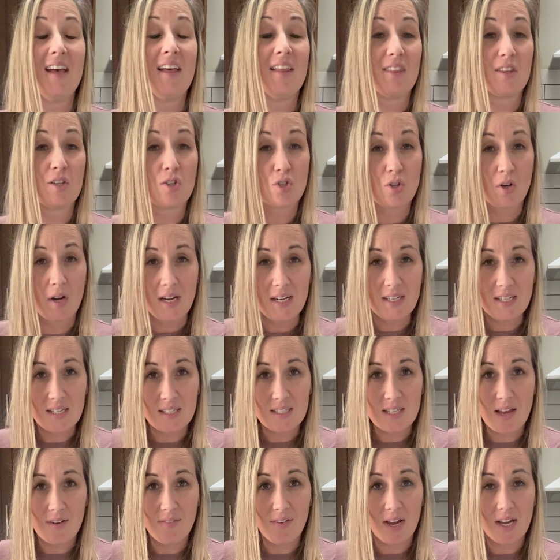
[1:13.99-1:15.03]
The tray does
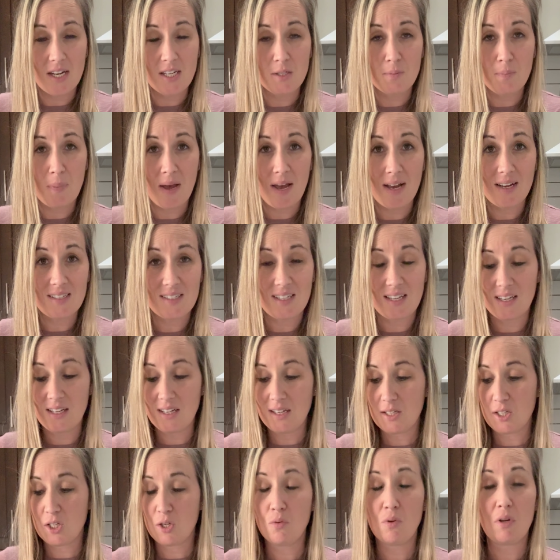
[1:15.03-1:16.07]
have ice packs in
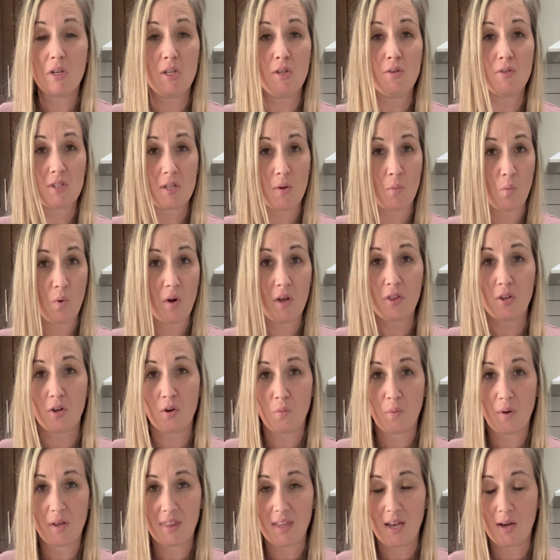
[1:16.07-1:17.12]
it. You can use them with or
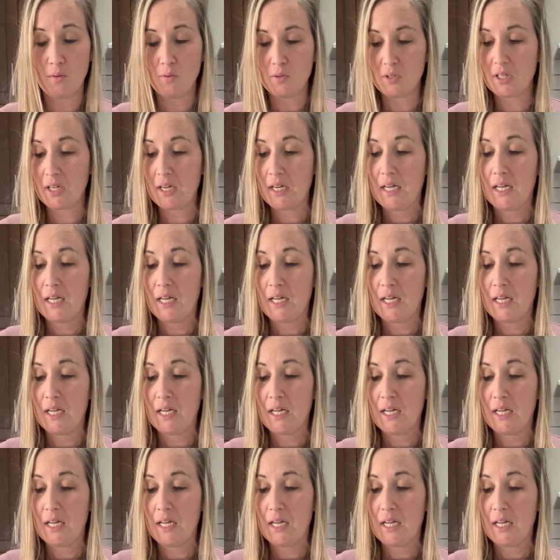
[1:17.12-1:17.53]
without.